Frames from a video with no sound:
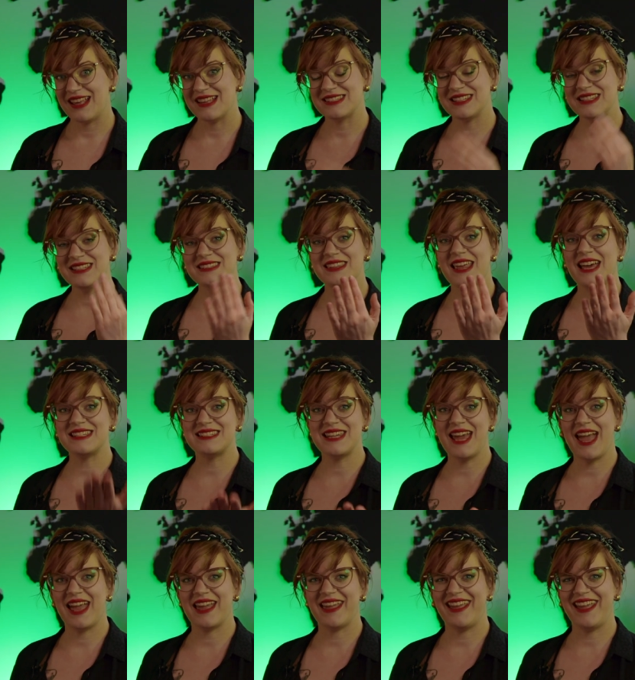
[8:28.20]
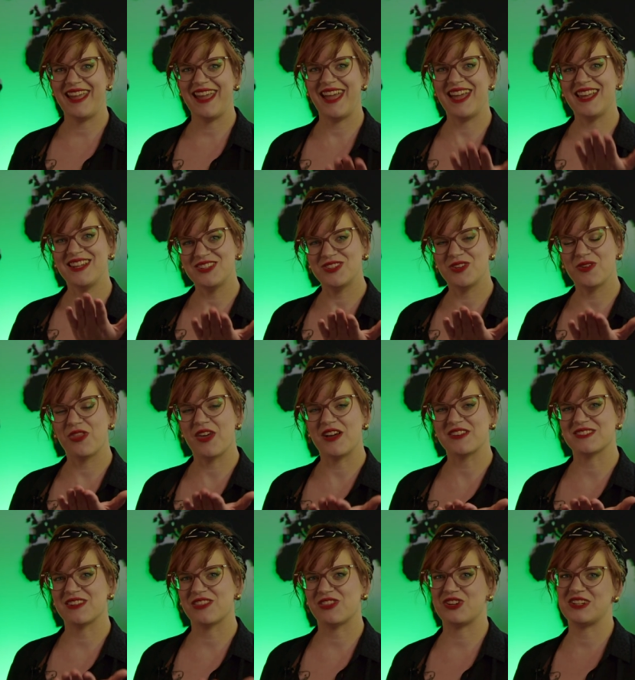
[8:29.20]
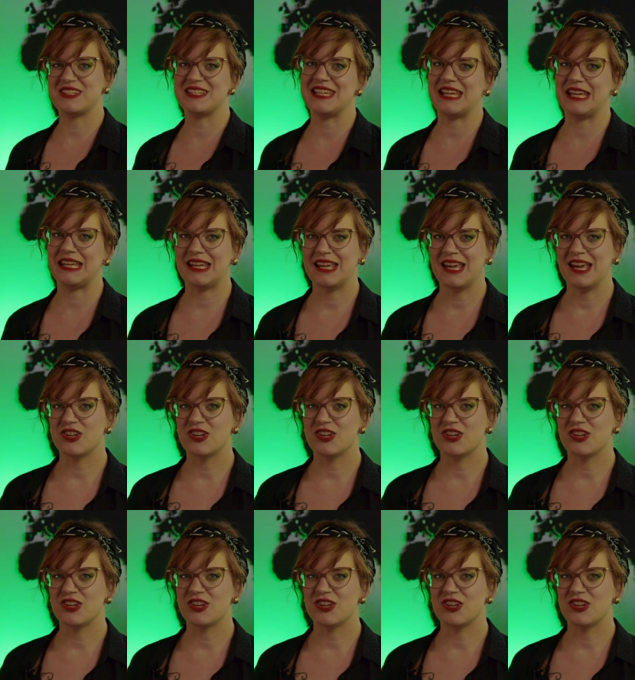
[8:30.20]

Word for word: since that day, in 2013,